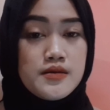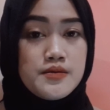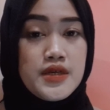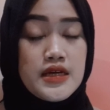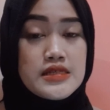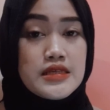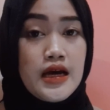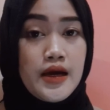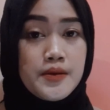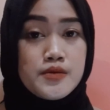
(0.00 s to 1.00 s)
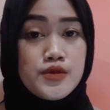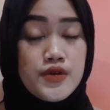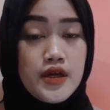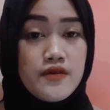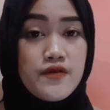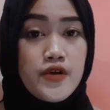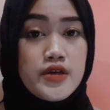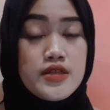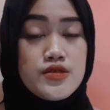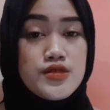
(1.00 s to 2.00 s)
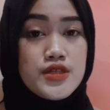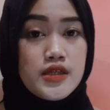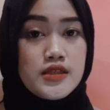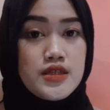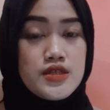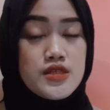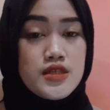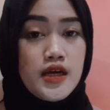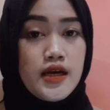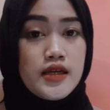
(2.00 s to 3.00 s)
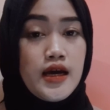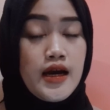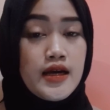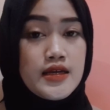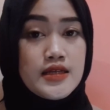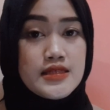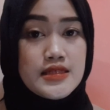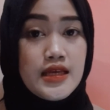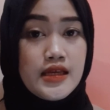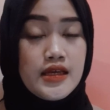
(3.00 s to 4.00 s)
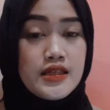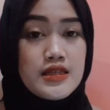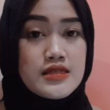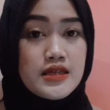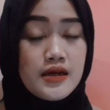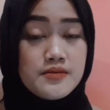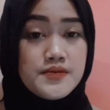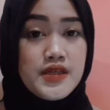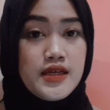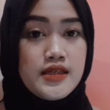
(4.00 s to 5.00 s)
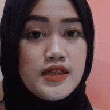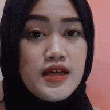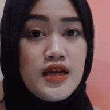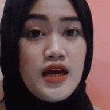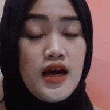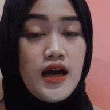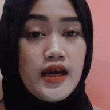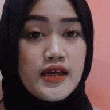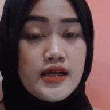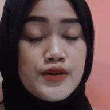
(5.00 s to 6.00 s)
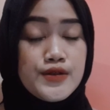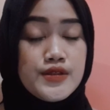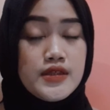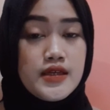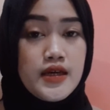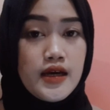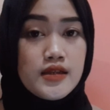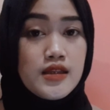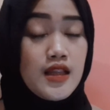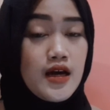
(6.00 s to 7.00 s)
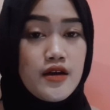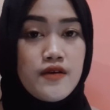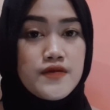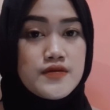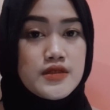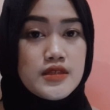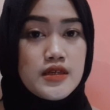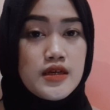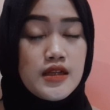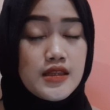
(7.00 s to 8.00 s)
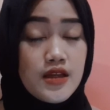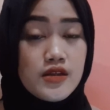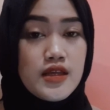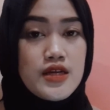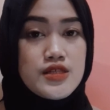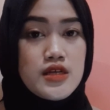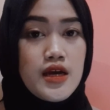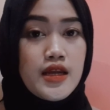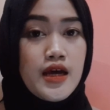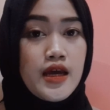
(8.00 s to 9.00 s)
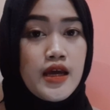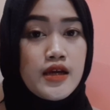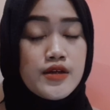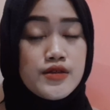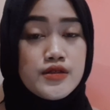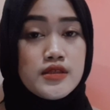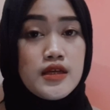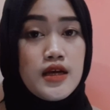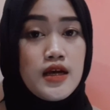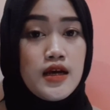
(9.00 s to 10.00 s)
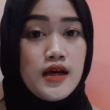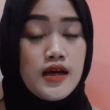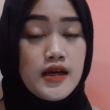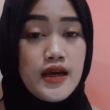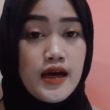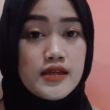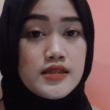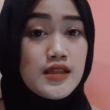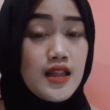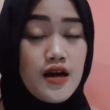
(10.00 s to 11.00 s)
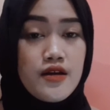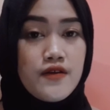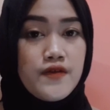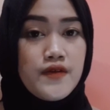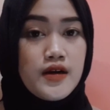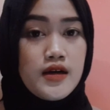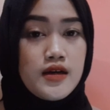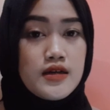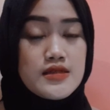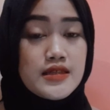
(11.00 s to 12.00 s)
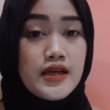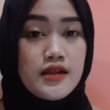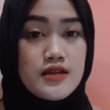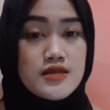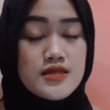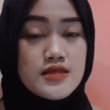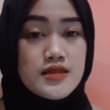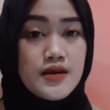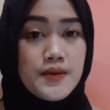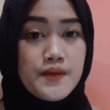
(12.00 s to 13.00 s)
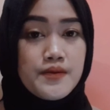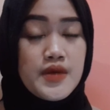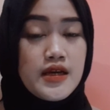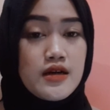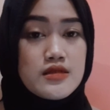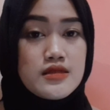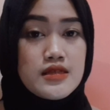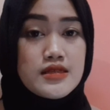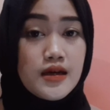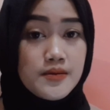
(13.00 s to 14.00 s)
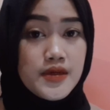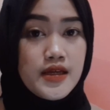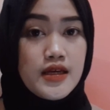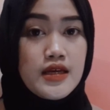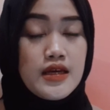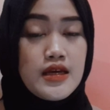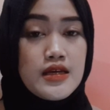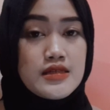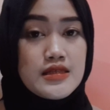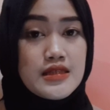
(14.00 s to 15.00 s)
because I'm looking for the new challenge, and I see in this company I could get a lot of knowledge and I could get a lot of skills, because this company is